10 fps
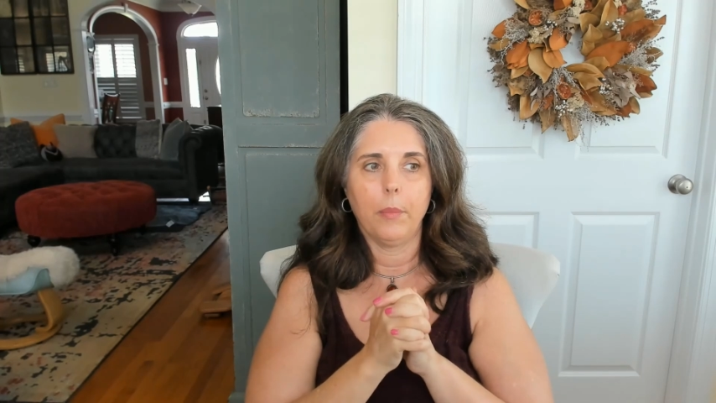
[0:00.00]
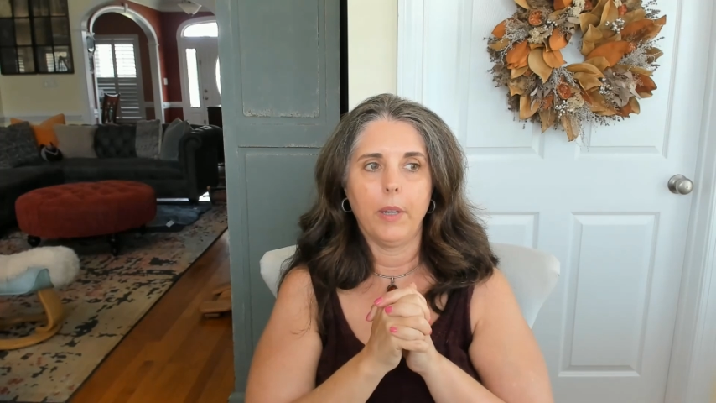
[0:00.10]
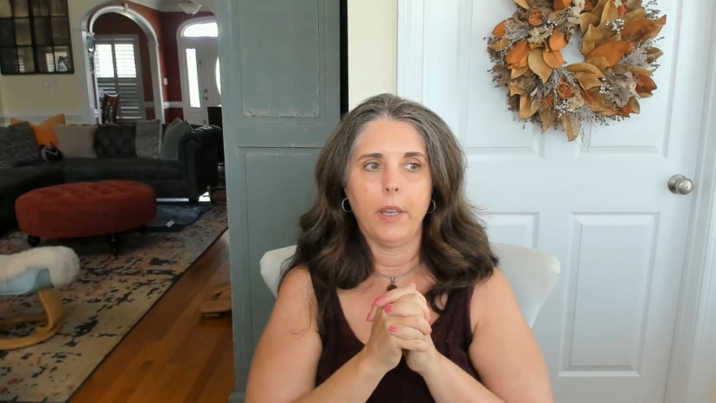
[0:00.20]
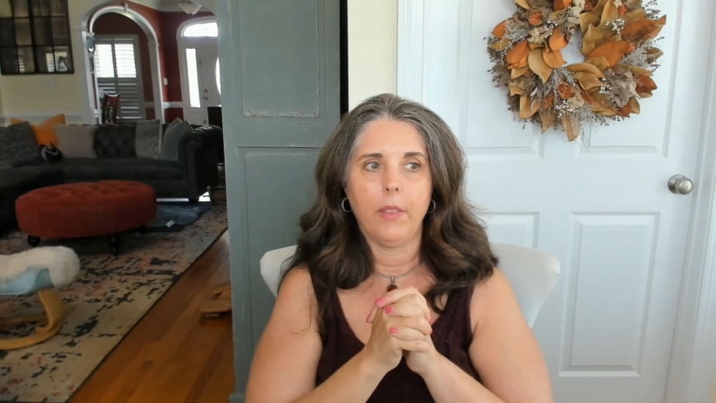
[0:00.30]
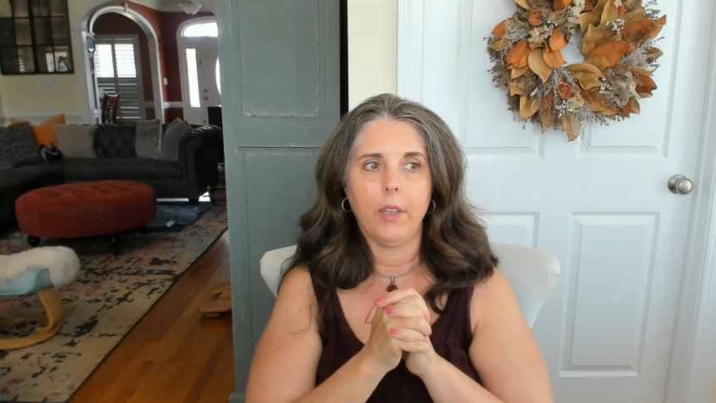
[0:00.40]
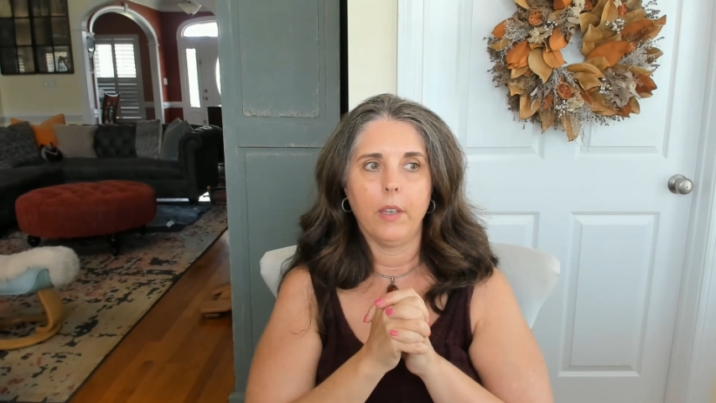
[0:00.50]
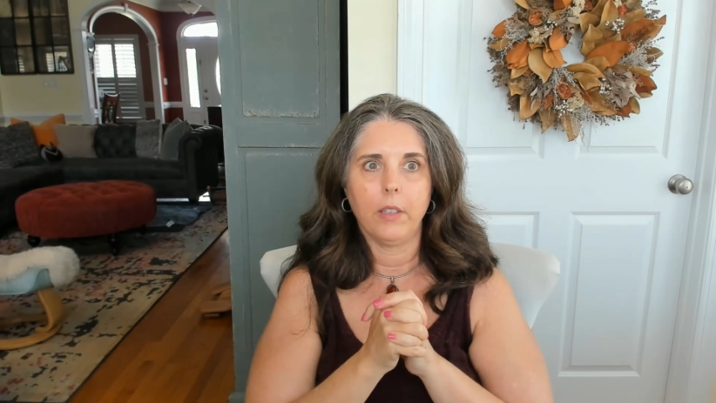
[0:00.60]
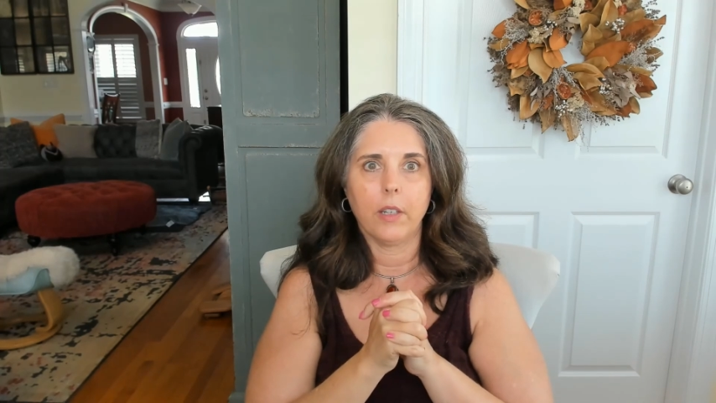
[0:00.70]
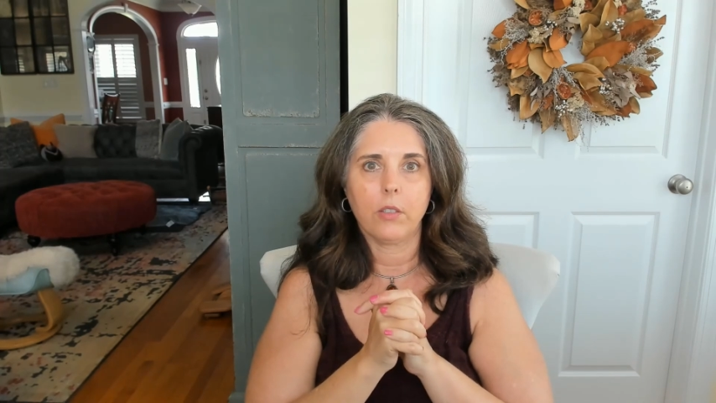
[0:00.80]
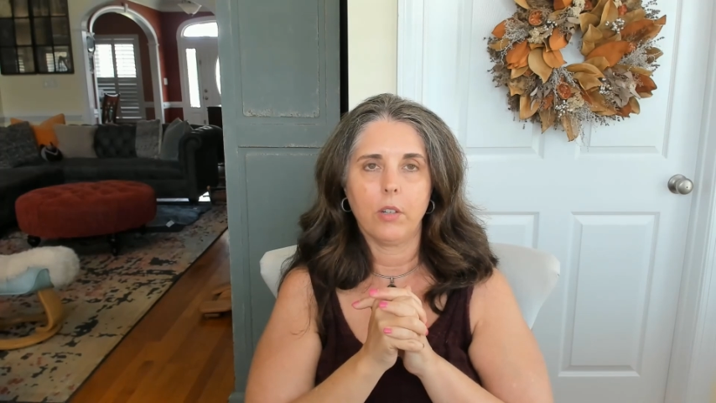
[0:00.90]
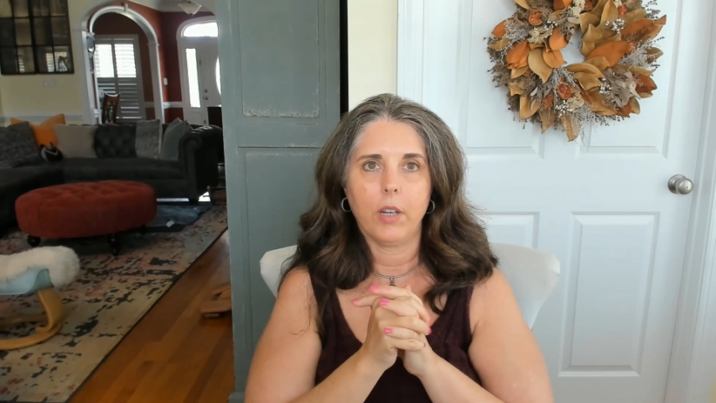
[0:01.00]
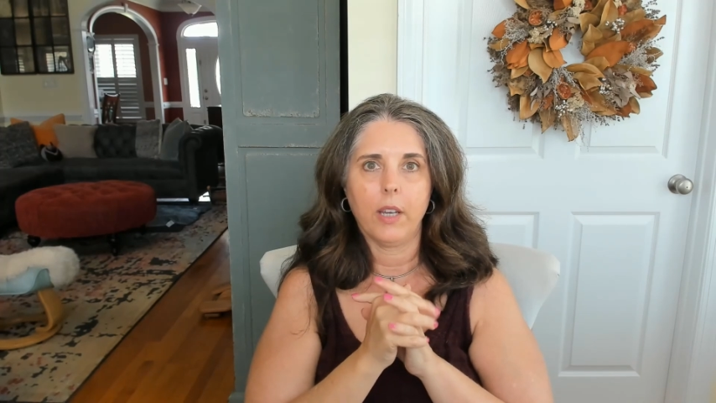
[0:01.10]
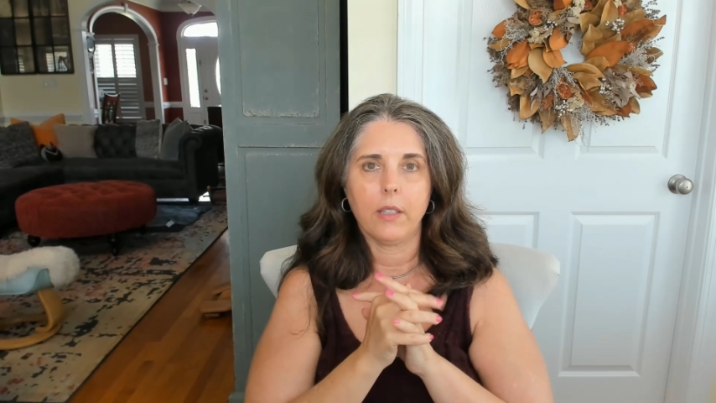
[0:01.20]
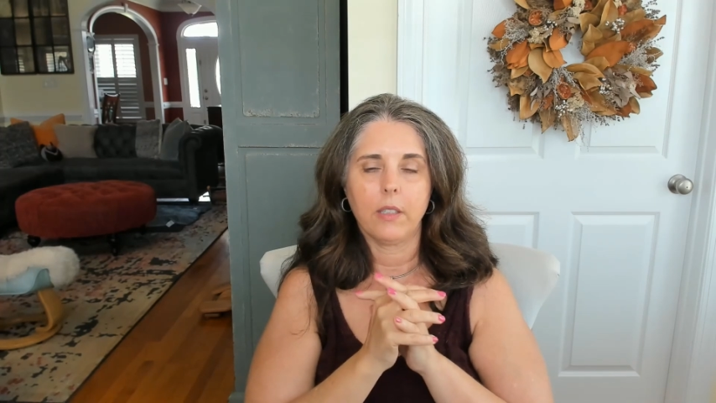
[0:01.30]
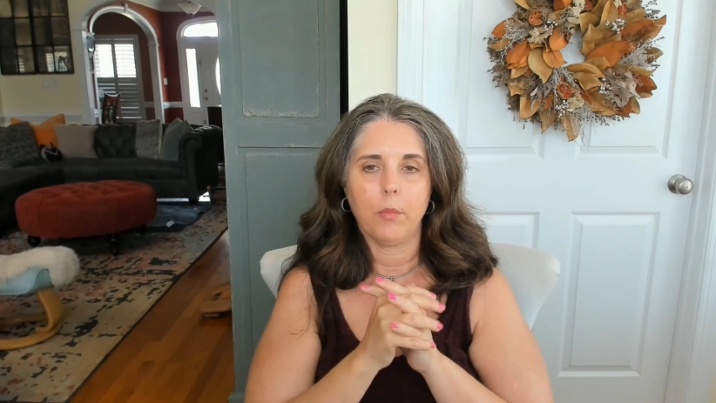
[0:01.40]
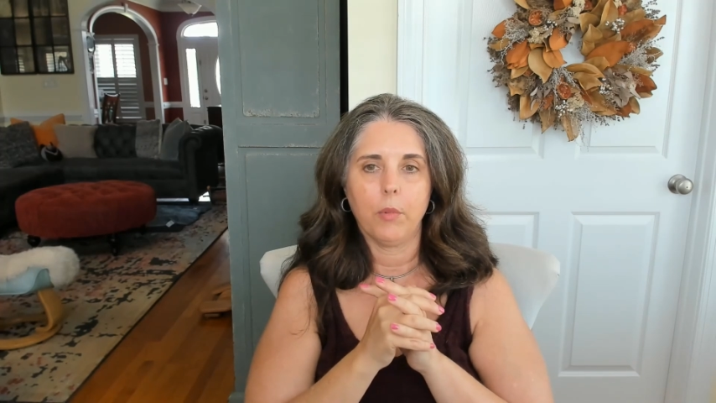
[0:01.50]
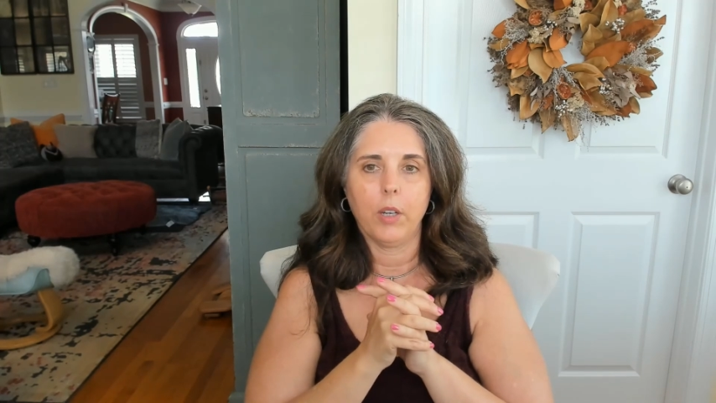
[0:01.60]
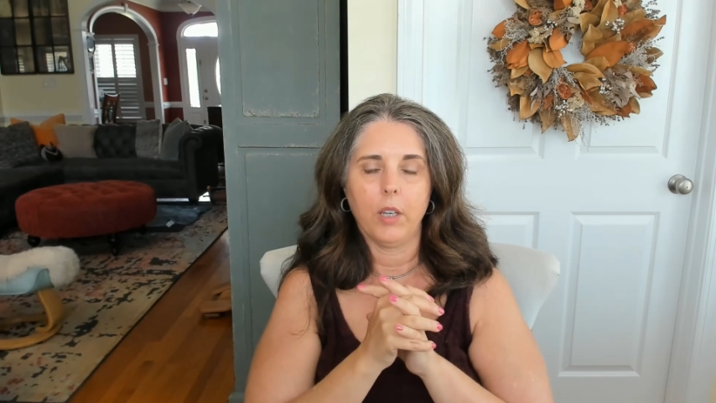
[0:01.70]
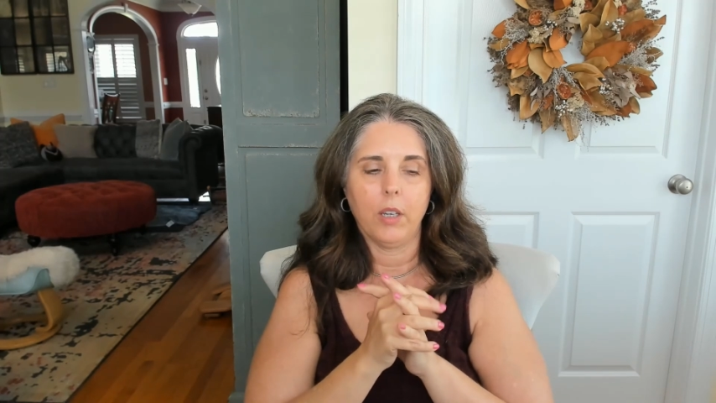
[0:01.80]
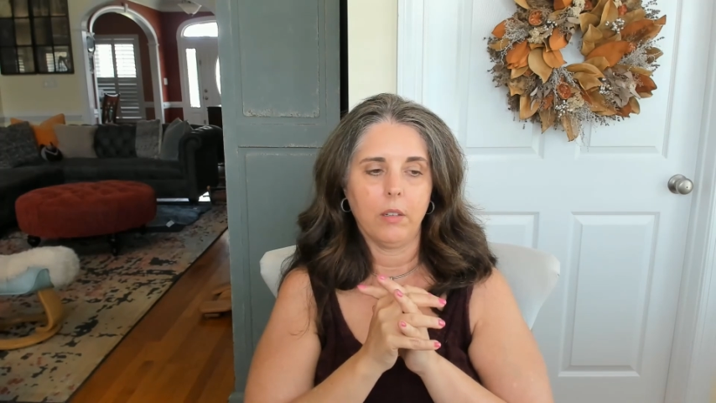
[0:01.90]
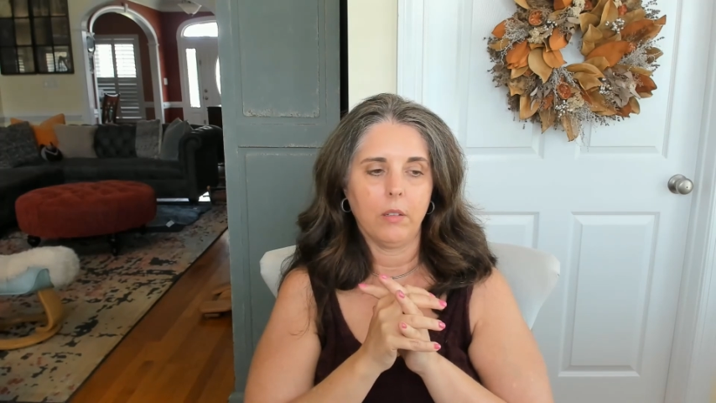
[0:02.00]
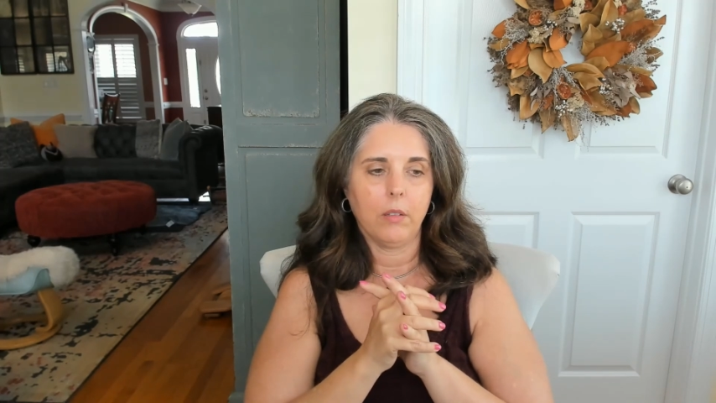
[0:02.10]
then yesterday I simmered it